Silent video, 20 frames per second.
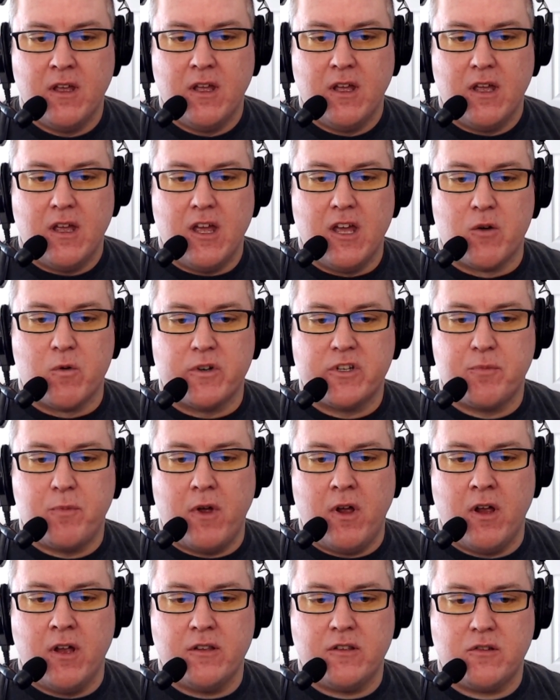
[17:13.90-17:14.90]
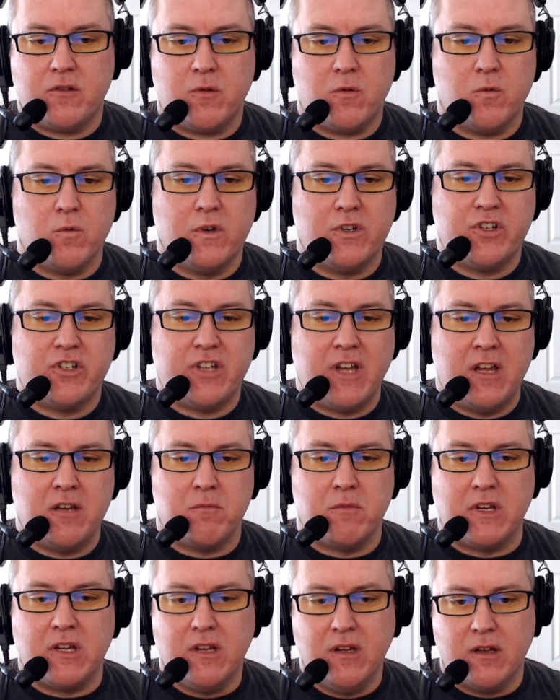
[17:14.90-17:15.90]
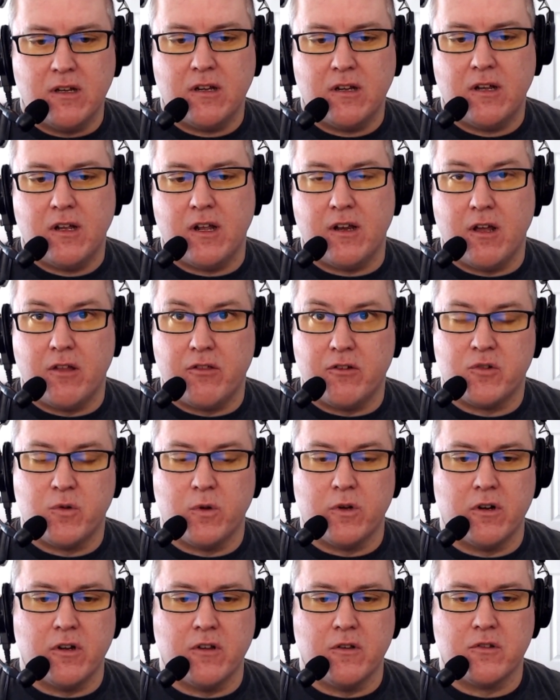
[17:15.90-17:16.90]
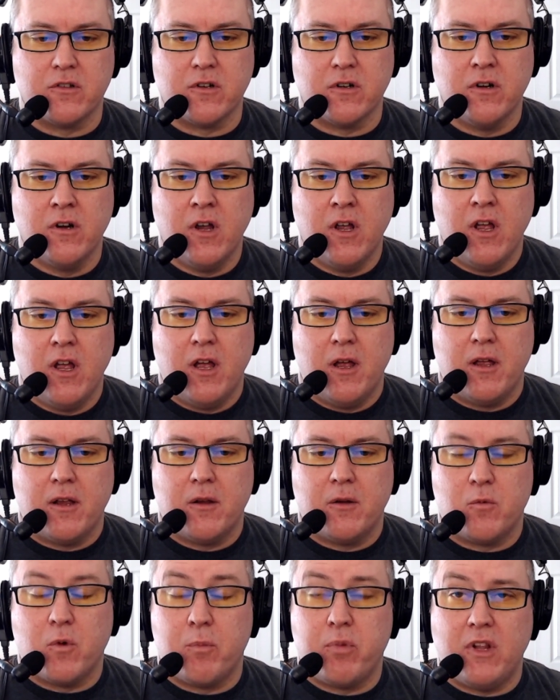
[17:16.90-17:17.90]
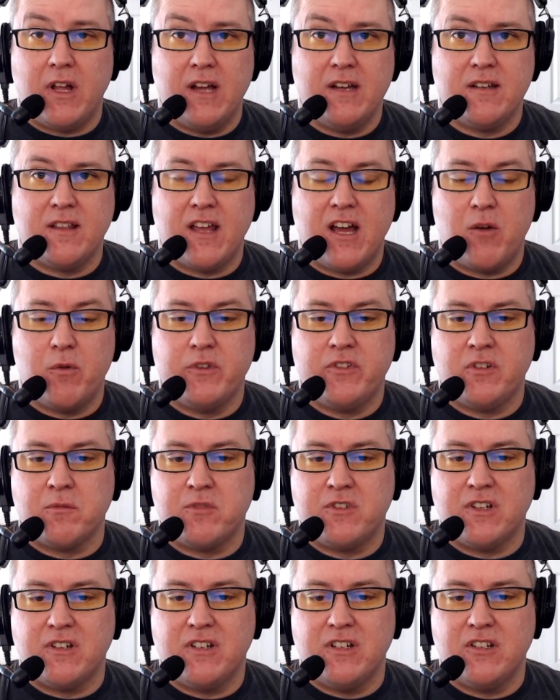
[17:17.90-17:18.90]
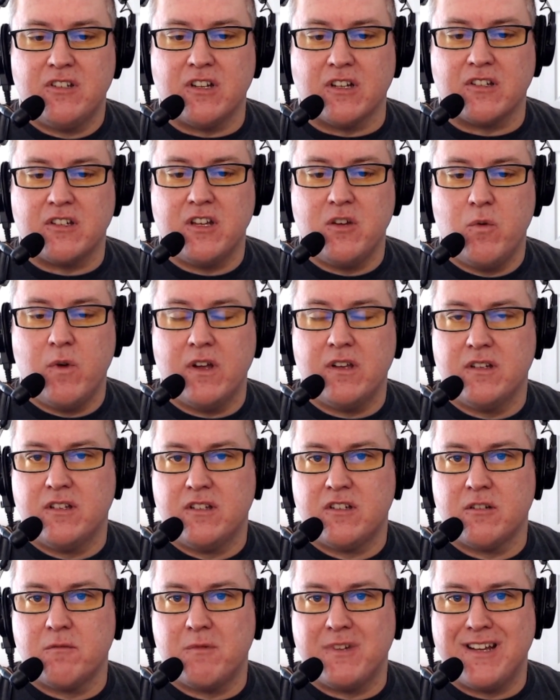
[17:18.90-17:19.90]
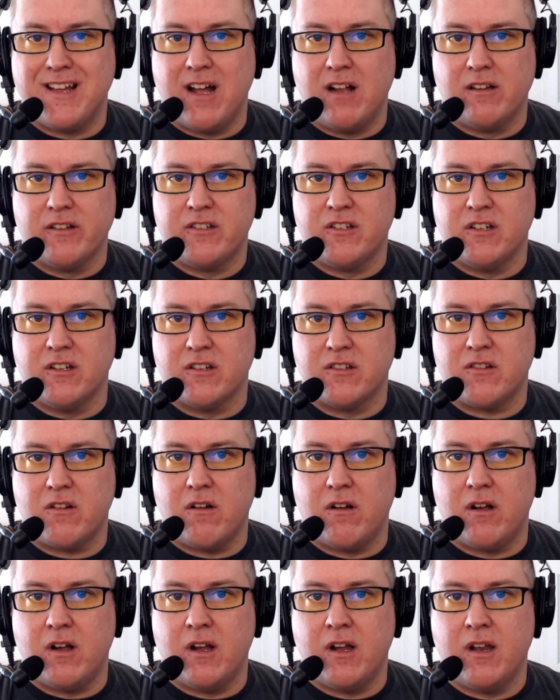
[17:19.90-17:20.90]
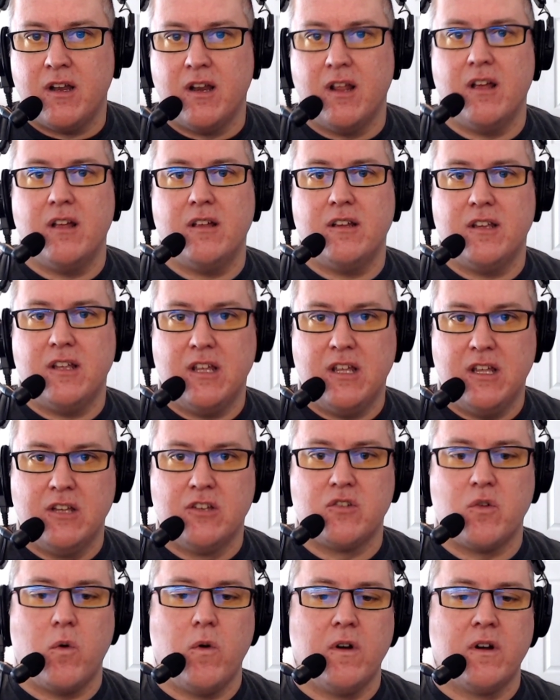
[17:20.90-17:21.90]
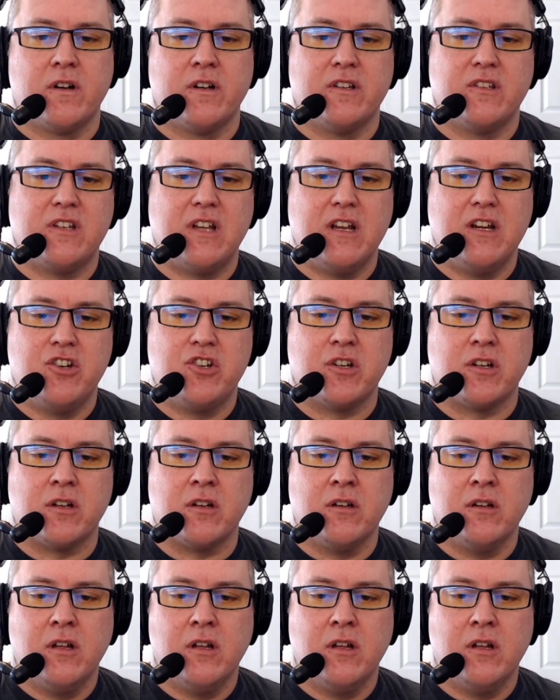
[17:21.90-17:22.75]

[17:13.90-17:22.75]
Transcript: In response, Rich sent me, another Twitter user, replied to that with some statistics. He went and did some analysis on his organization